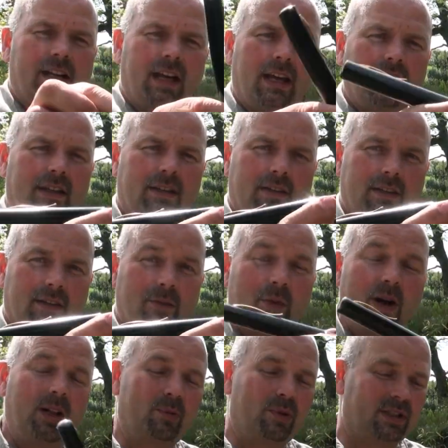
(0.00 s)
like and
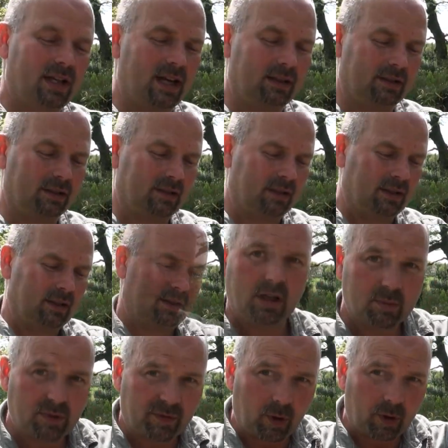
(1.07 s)
well protected.
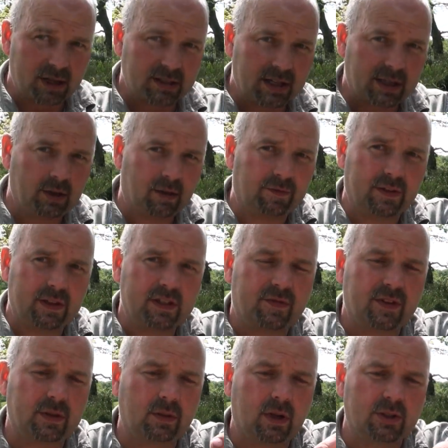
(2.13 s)
And before I sign off for this
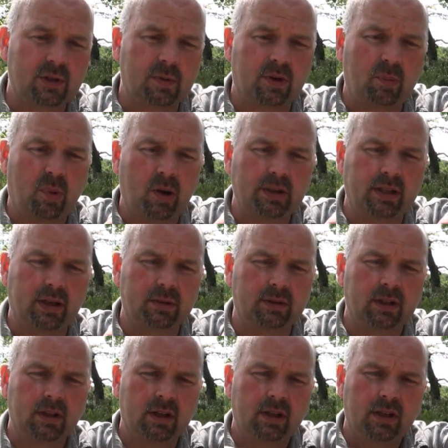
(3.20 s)
video, I just want to point
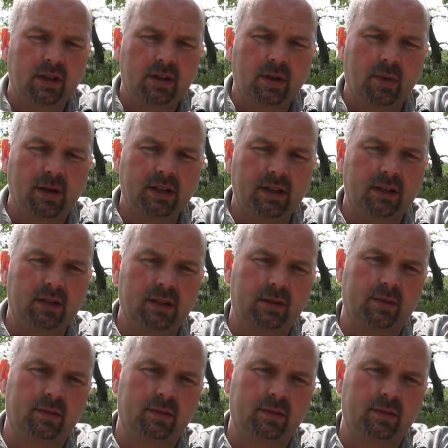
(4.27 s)
out that when you're